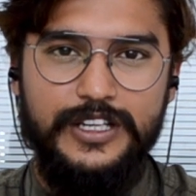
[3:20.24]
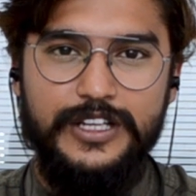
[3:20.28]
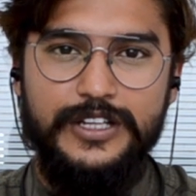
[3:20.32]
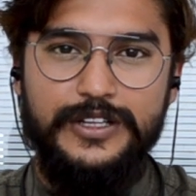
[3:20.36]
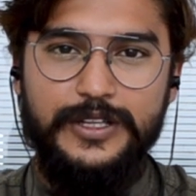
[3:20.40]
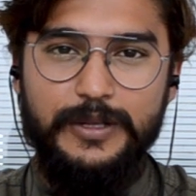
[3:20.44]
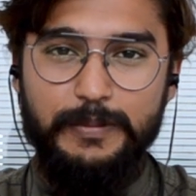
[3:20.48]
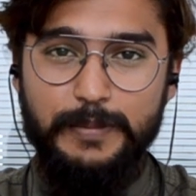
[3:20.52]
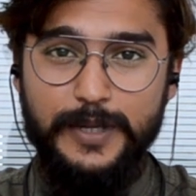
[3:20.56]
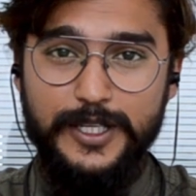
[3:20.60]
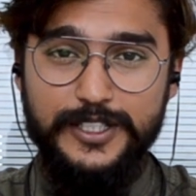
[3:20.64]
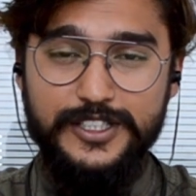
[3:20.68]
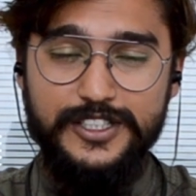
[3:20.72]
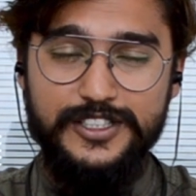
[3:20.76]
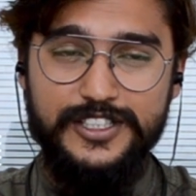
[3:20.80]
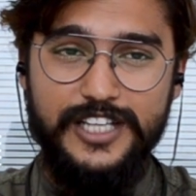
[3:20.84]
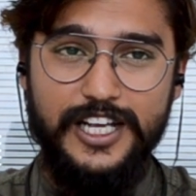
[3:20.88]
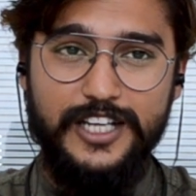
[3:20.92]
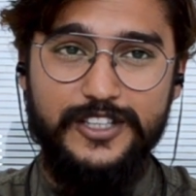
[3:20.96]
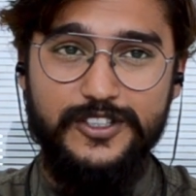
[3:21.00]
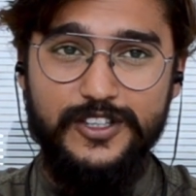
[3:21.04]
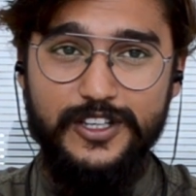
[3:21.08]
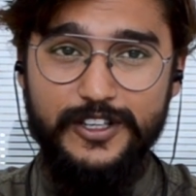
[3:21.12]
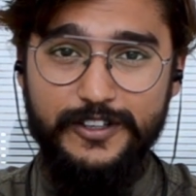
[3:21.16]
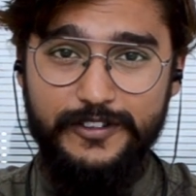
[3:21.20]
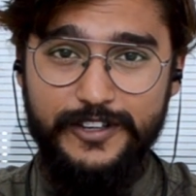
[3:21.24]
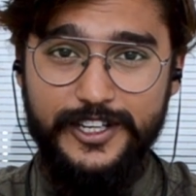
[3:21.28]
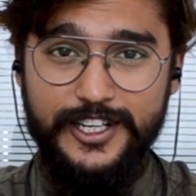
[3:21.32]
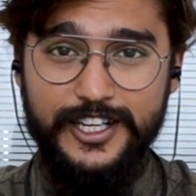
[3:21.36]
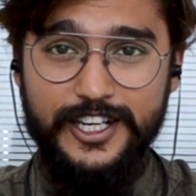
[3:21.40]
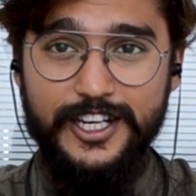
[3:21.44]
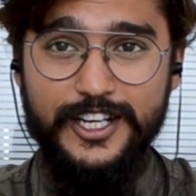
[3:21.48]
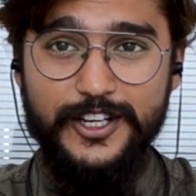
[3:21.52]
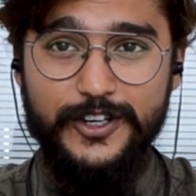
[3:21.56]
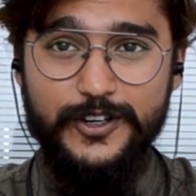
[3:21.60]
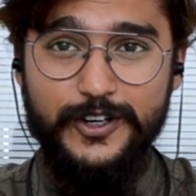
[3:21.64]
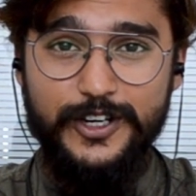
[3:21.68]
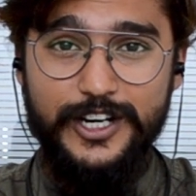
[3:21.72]
The bass is actually
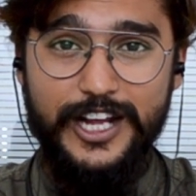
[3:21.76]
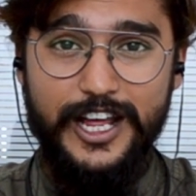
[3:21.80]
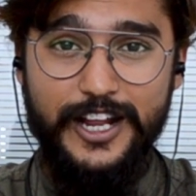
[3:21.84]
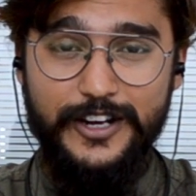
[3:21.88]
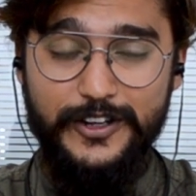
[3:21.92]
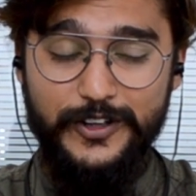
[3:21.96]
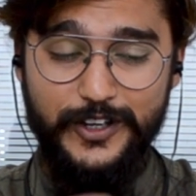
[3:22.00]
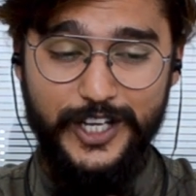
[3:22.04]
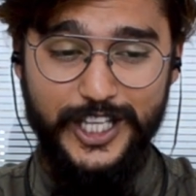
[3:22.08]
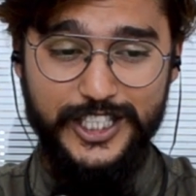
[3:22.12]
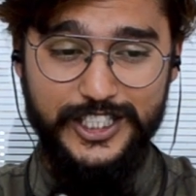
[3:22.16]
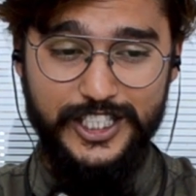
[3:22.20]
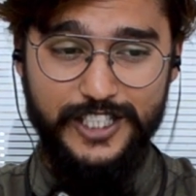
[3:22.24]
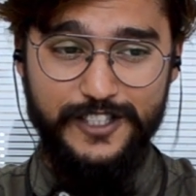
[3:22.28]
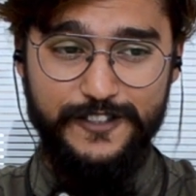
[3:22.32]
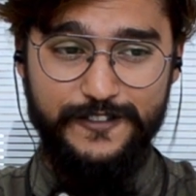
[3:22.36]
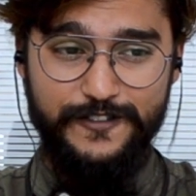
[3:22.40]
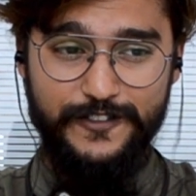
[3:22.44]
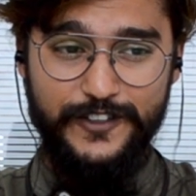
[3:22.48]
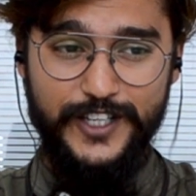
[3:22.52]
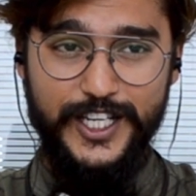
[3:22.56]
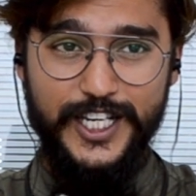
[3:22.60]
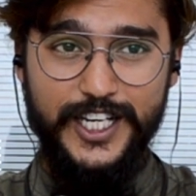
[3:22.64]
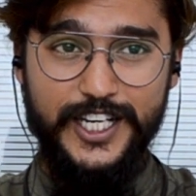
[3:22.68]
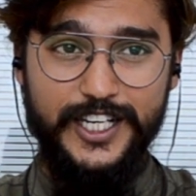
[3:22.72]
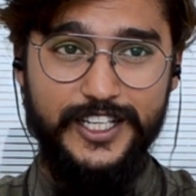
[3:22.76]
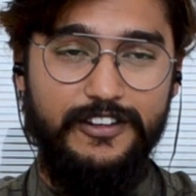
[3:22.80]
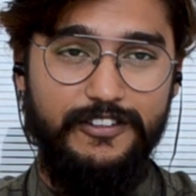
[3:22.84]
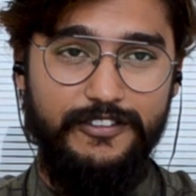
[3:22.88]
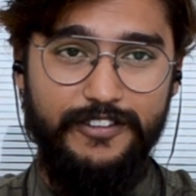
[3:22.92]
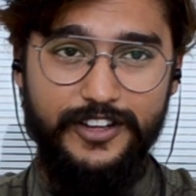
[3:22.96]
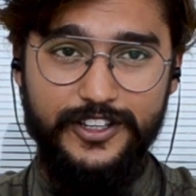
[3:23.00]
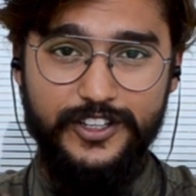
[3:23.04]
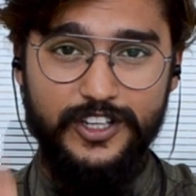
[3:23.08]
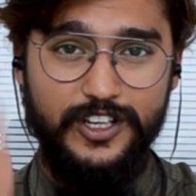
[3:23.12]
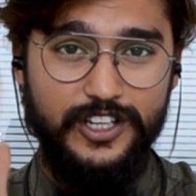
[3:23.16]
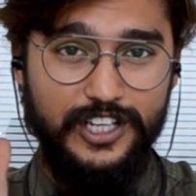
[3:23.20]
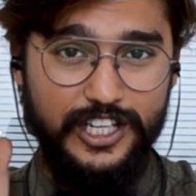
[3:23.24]
really good, and you can just feel it
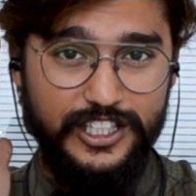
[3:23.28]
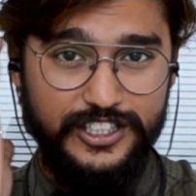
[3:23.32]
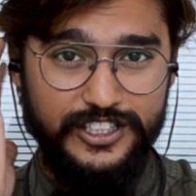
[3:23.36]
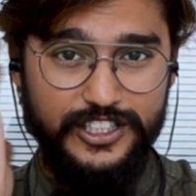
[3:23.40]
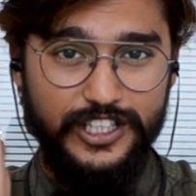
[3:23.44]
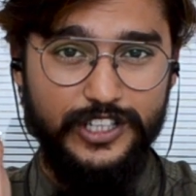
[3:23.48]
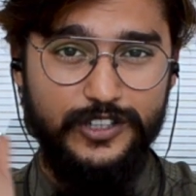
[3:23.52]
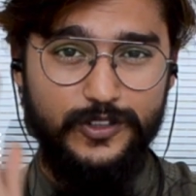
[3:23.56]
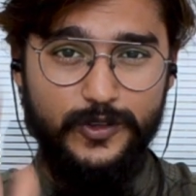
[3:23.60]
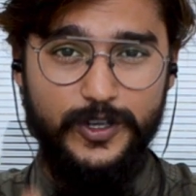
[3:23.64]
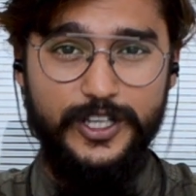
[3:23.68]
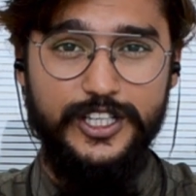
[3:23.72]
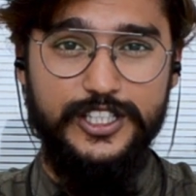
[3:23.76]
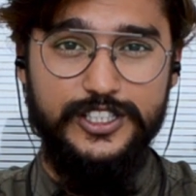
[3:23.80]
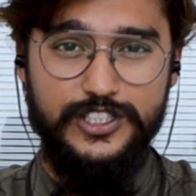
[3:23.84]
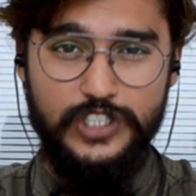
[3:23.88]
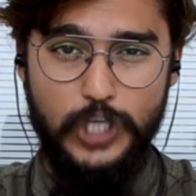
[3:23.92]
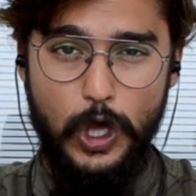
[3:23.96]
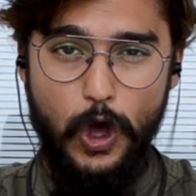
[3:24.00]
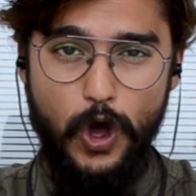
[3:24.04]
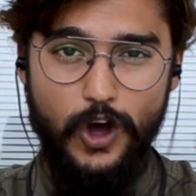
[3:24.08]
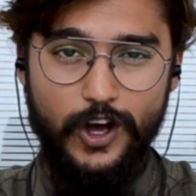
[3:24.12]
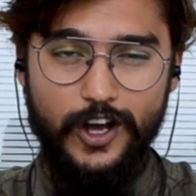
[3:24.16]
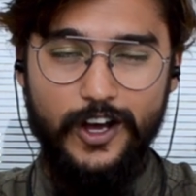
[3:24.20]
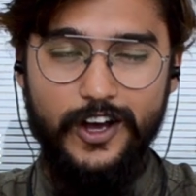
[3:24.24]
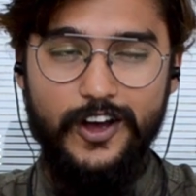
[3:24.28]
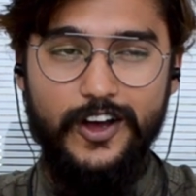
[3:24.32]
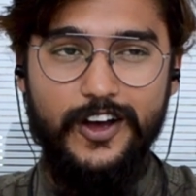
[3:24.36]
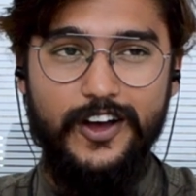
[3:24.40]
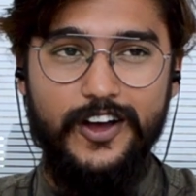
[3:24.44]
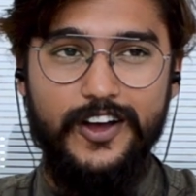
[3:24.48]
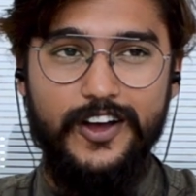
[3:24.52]
when you're listening to any song.